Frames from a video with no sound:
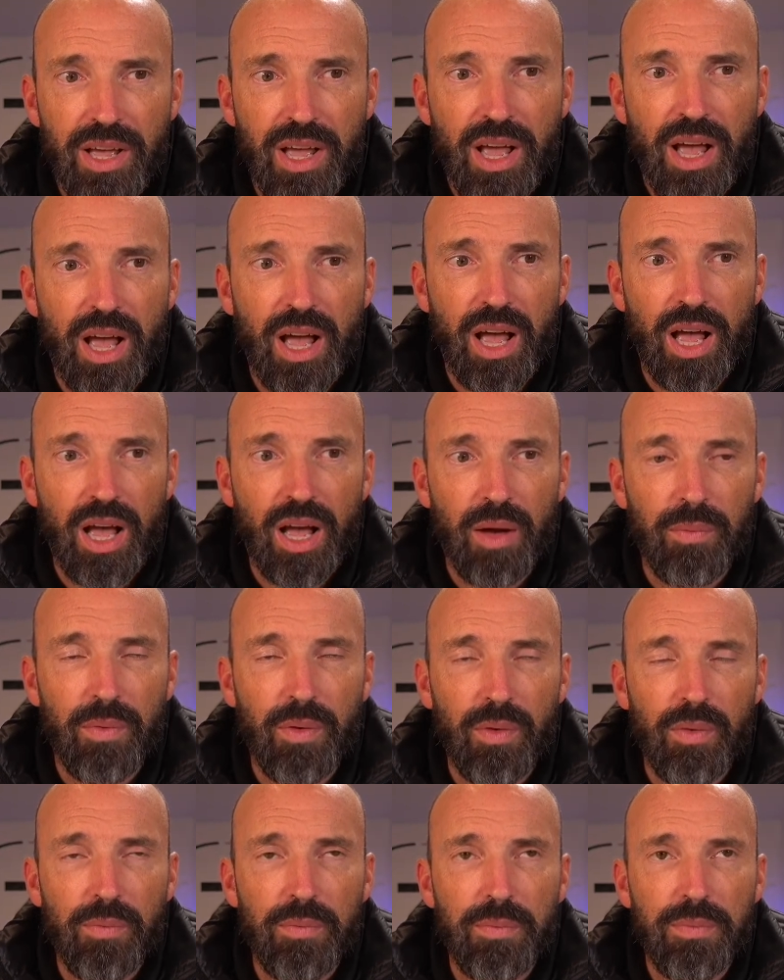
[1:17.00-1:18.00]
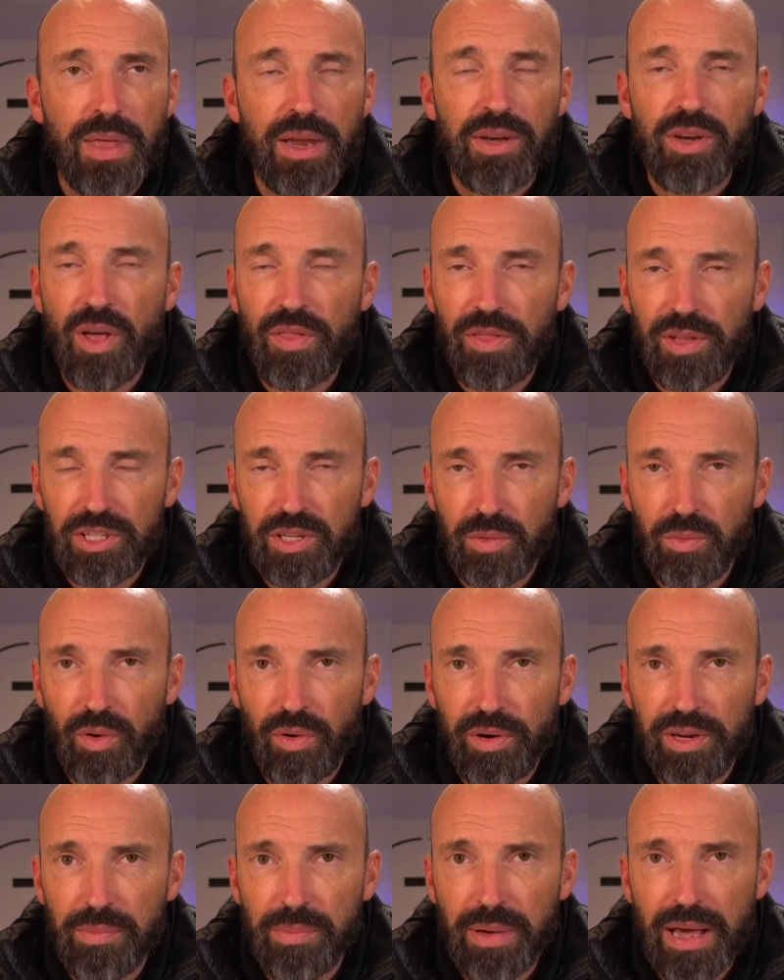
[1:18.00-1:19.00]
They're nothing to
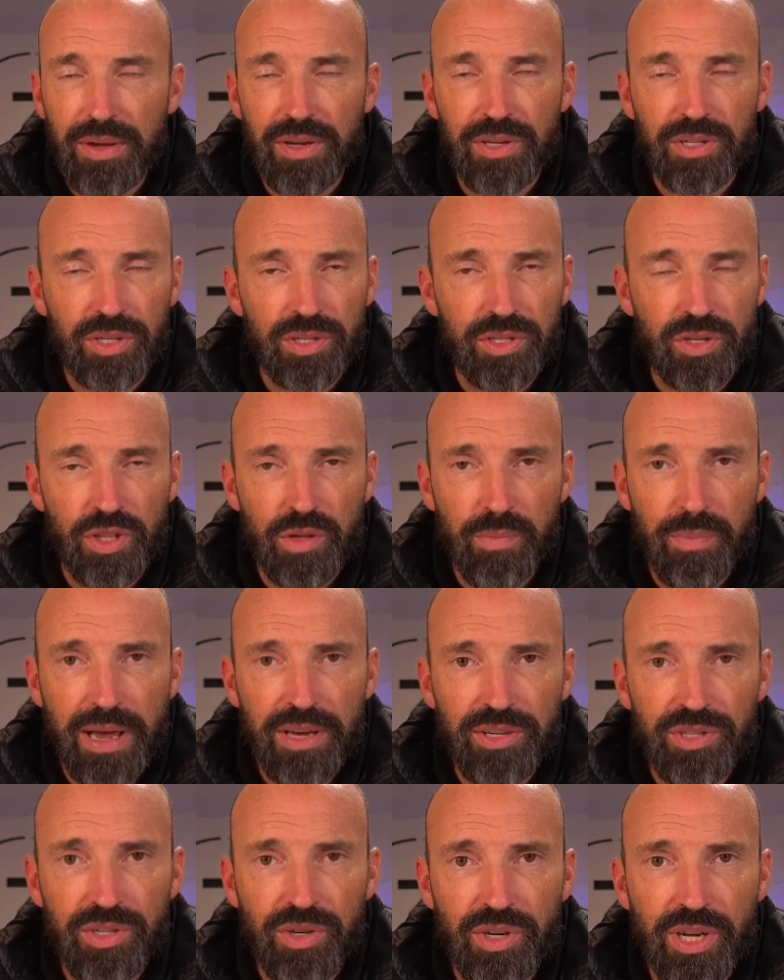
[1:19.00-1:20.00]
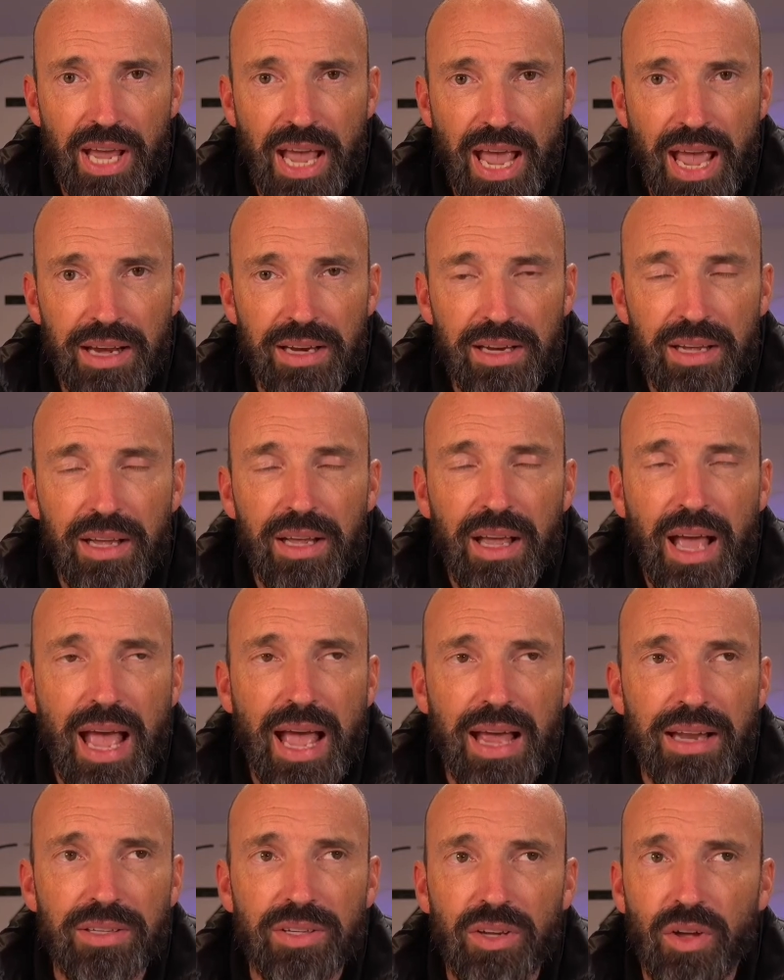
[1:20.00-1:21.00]
worry about. You just do the best you can,
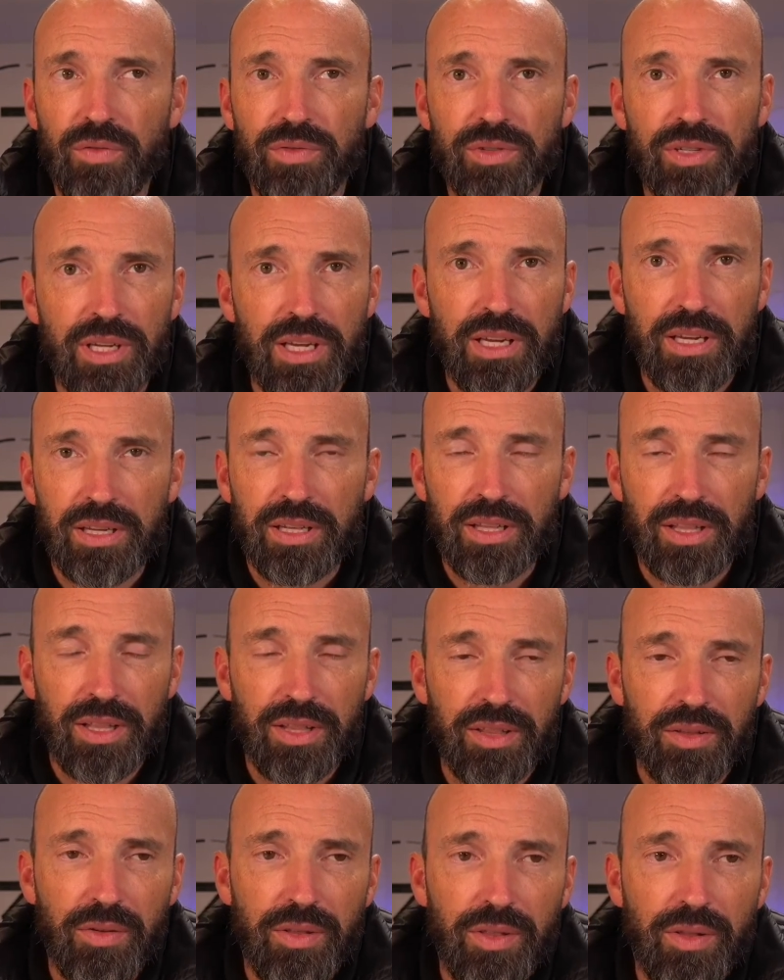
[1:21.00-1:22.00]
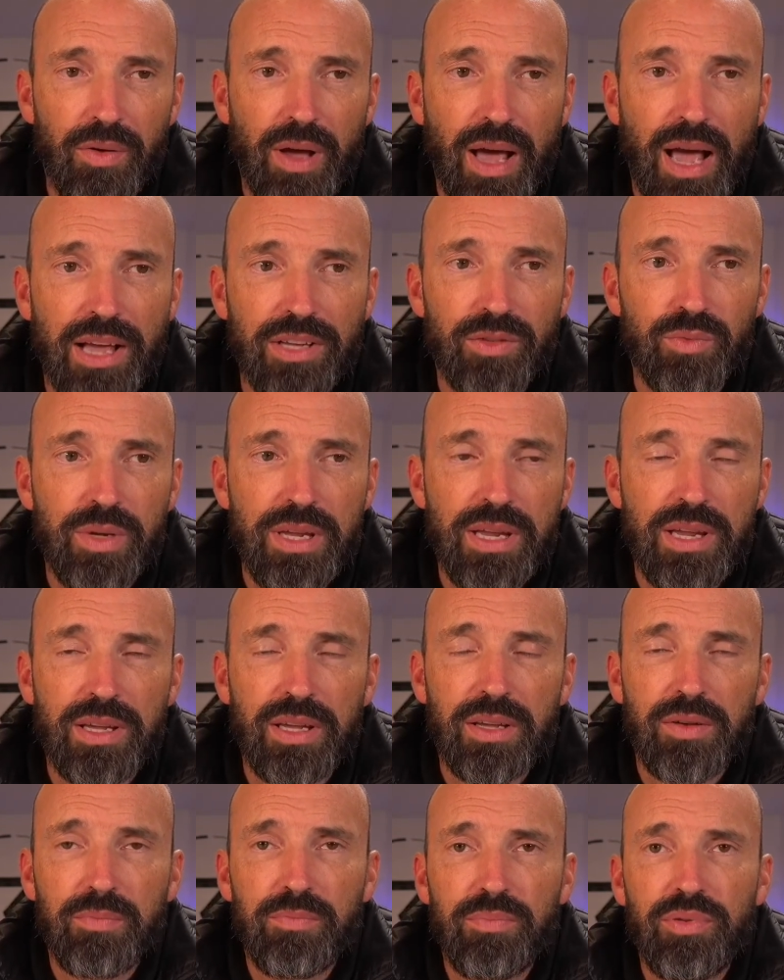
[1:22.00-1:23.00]
and obviously as we
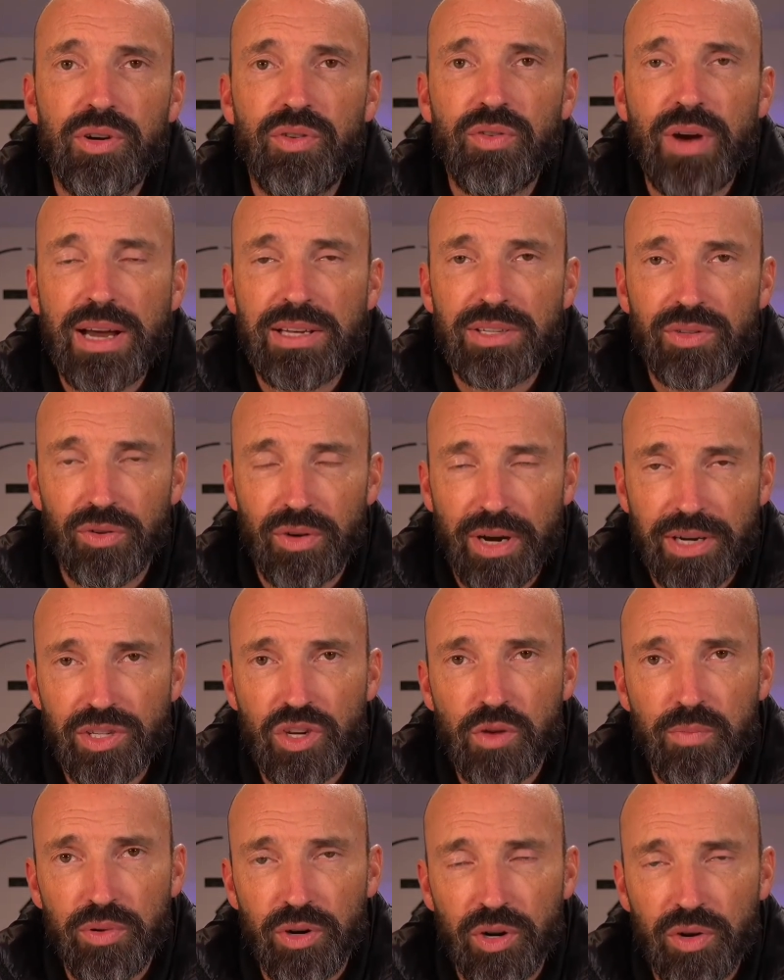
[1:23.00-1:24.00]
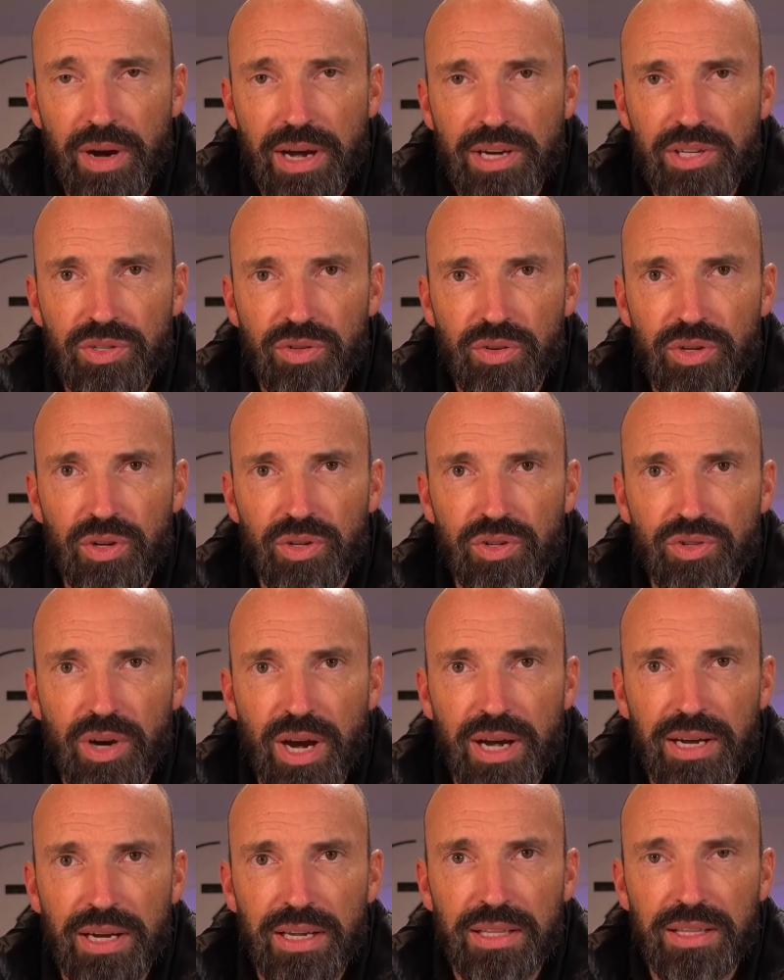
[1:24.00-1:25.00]
progress, or as you progress through your
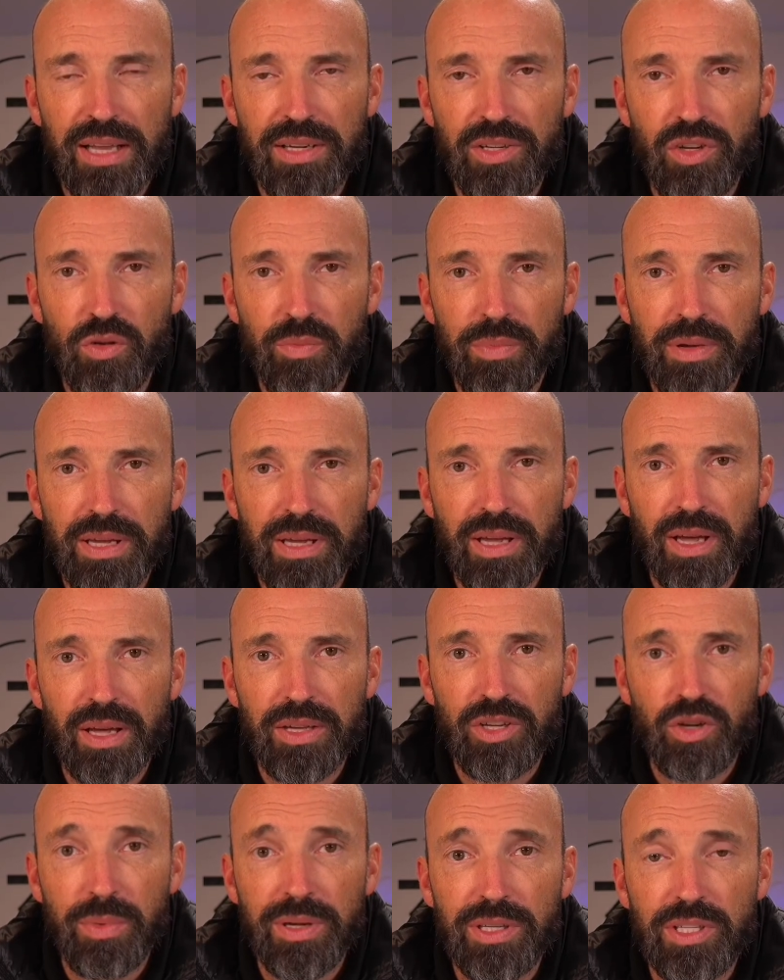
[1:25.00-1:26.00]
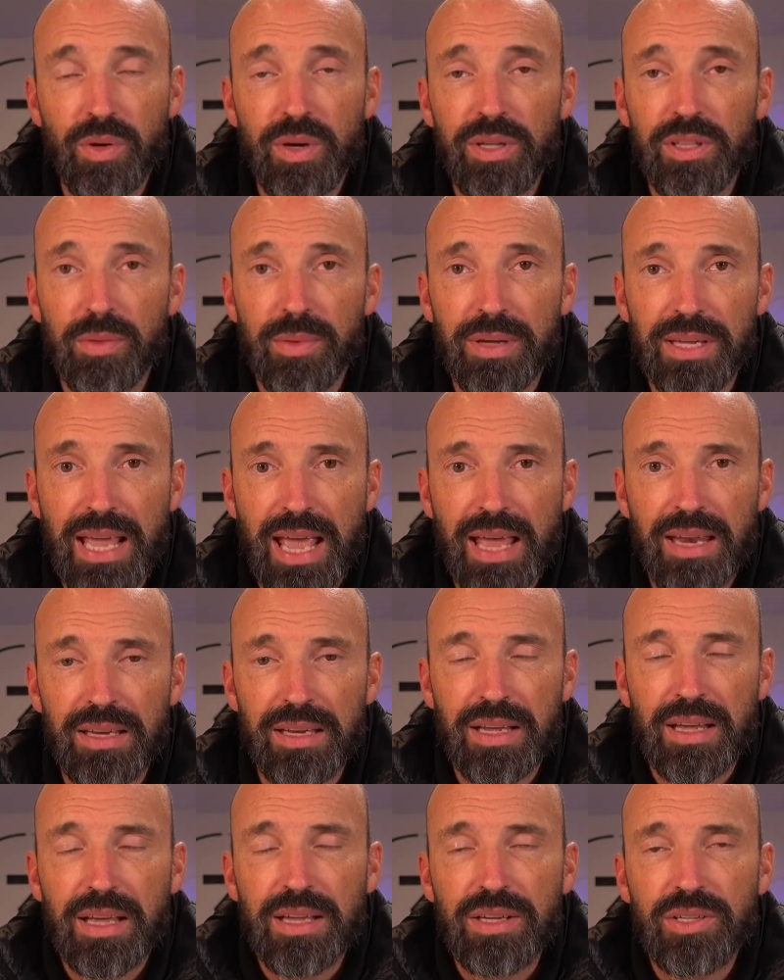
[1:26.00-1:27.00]
training, then you'll be doing them again
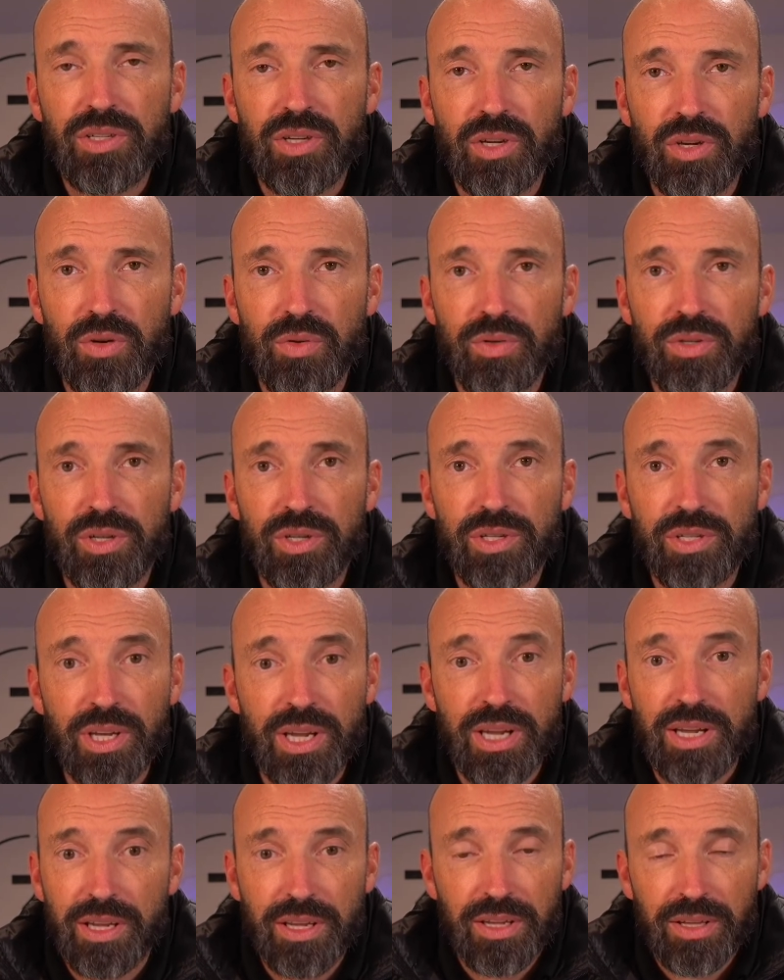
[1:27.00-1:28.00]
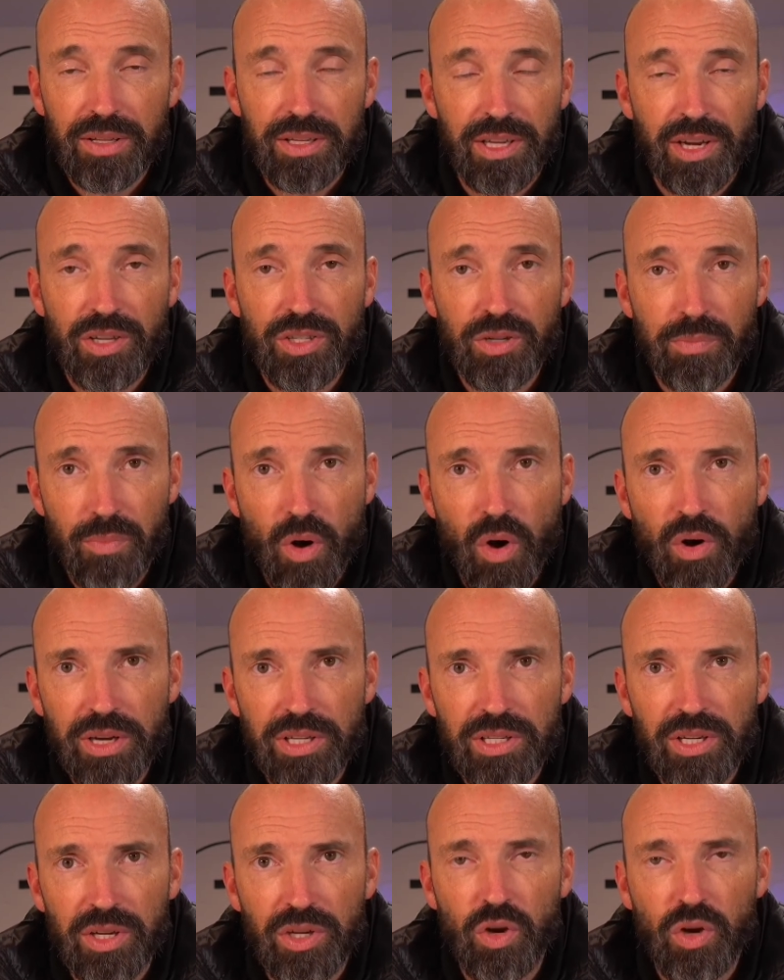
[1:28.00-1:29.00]
to see, to
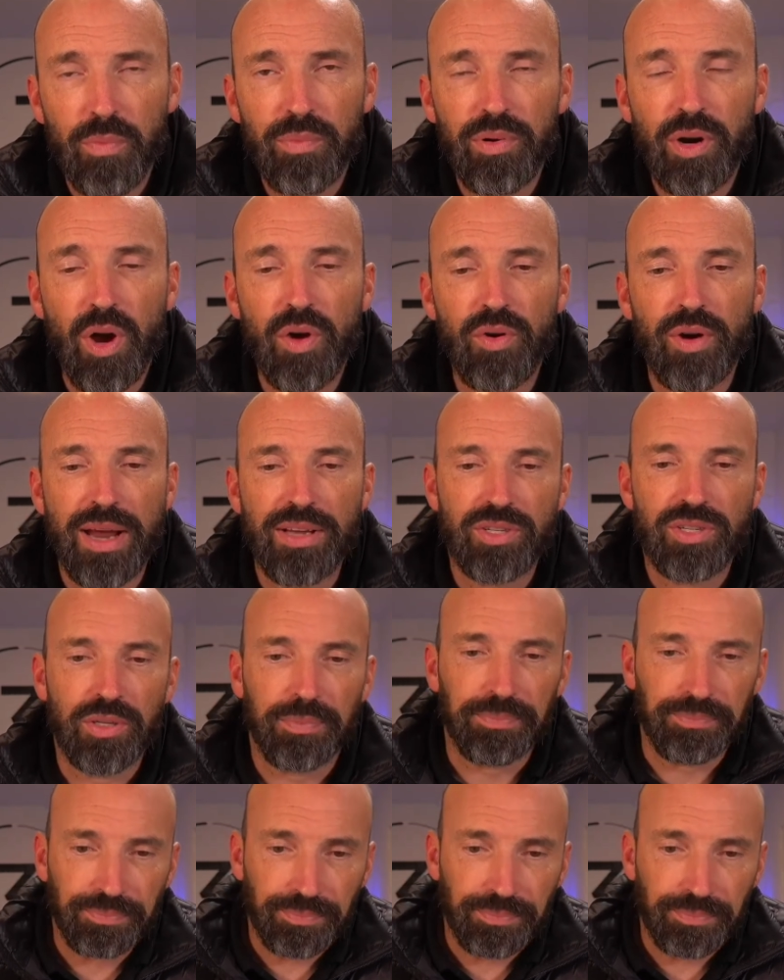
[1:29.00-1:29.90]
monitor your progress.